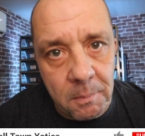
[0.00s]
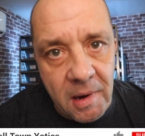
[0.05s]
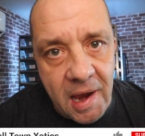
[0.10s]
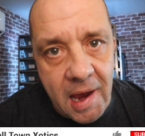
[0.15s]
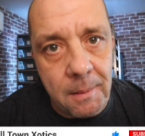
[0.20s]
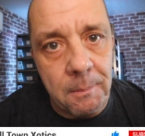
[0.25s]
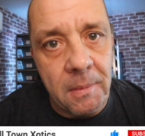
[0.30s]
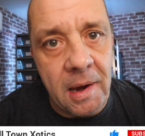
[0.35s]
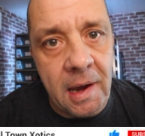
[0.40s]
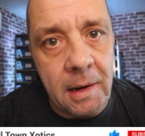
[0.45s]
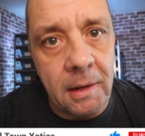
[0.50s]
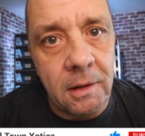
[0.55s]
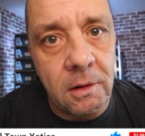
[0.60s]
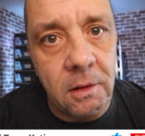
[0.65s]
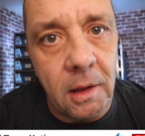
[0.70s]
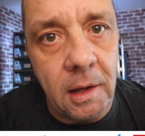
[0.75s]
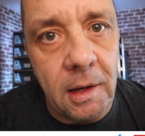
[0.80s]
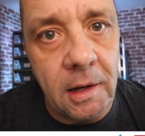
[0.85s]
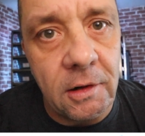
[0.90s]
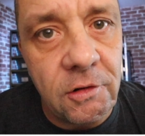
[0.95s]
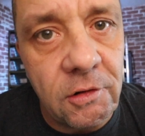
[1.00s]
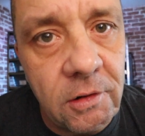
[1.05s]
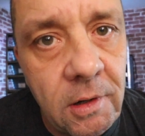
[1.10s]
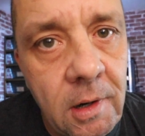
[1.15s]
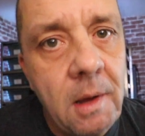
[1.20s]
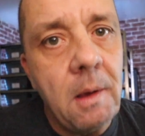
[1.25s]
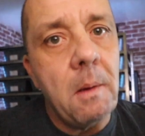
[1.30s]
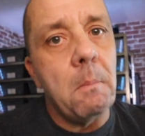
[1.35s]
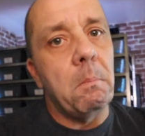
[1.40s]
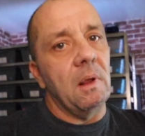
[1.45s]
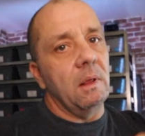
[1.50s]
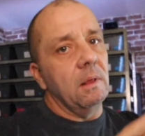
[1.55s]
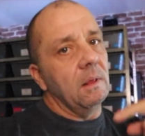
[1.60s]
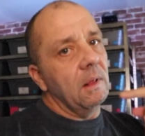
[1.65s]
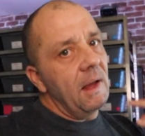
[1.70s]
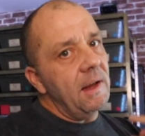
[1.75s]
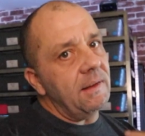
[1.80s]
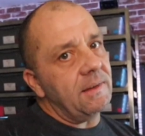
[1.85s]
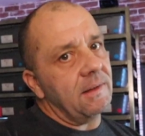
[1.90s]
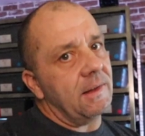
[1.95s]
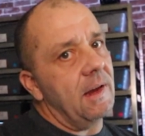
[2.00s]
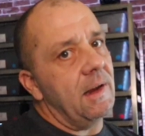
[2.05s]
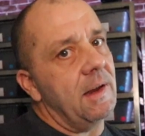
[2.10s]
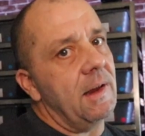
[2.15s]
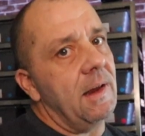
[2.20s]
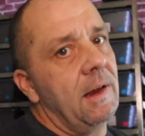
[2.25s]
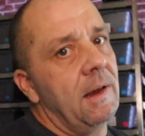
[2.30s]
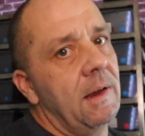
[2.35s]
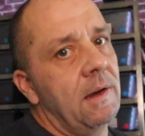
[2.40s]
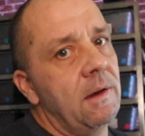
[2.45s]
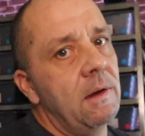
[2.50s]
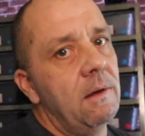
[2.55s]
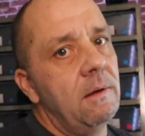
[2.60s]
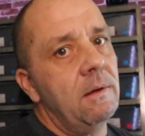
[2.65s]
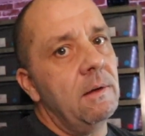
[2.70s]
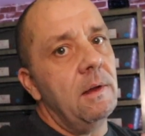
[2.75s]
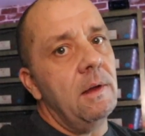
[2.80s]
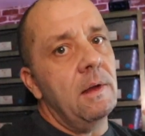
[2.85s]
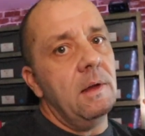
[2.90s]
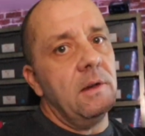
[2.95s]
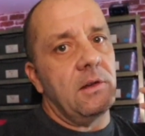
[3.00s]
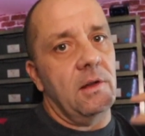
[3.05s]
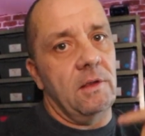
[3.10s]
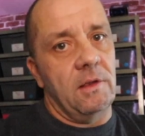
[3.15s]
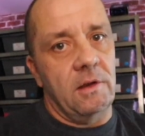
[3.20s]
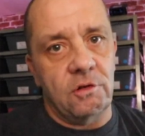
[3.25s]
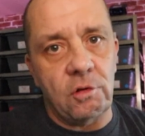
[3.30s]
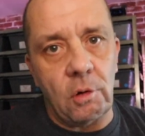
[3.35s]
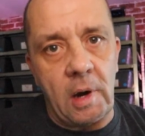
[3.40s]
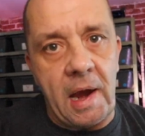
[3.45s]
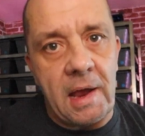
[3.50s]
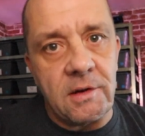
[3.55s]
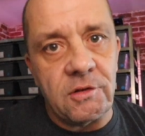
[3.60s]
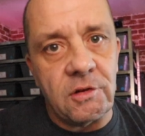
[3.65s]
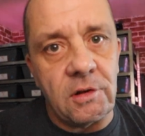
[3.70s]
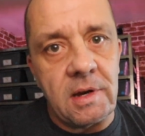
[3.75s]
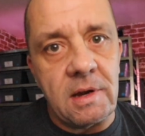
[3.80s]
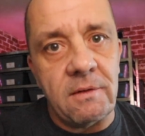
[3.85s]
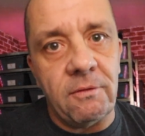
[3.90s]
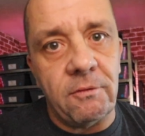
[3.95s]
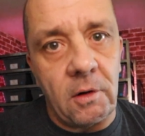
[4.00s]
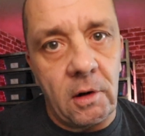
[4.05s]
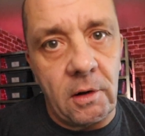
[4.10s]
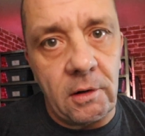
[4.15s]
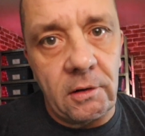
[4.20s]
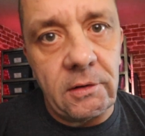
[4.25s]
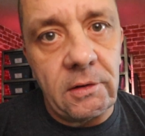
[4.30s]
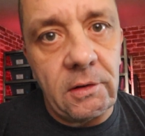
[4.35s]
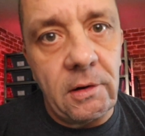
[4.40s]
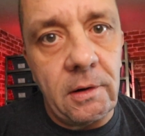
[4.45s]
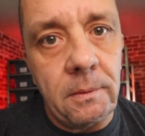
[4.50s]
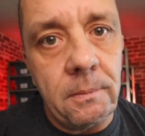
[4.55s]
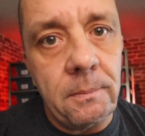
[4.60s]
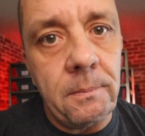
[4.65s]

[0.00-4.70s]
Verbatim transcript: Batman clutch, but let's get in to the tragedy first.